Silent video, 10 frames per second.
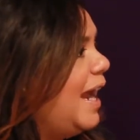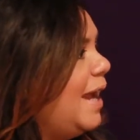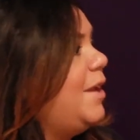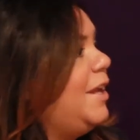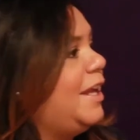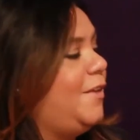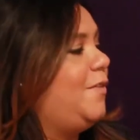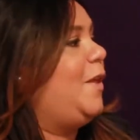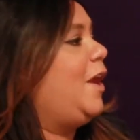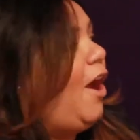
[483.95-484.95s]
I mean,
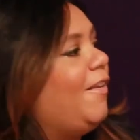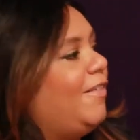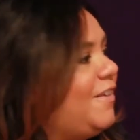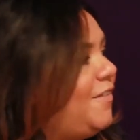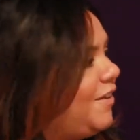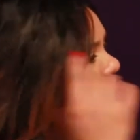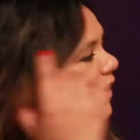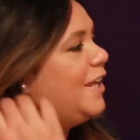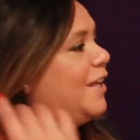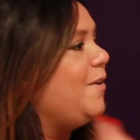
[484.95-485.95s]
do they constantly feel
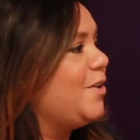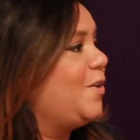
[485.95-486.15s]
like, you know,